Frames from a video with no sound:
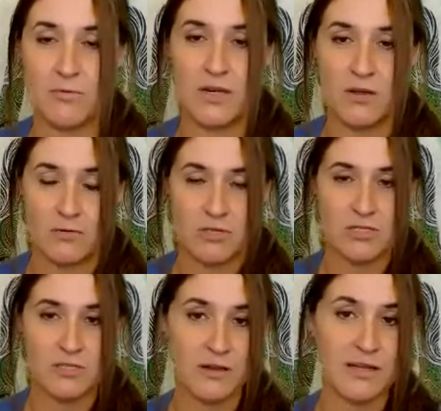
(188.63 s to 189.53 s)
We don't
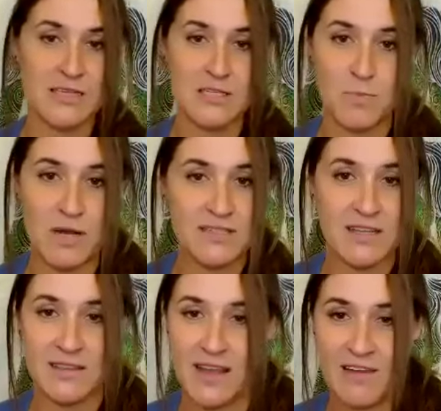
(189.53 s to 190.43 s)
just look at this
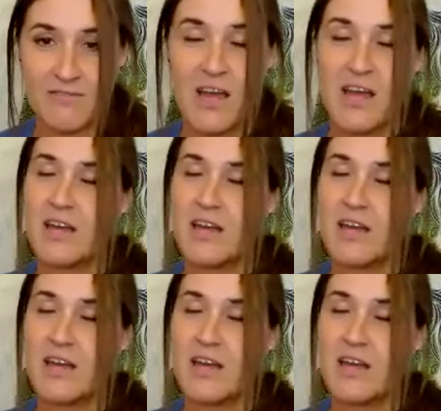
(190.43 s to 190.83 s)
present life.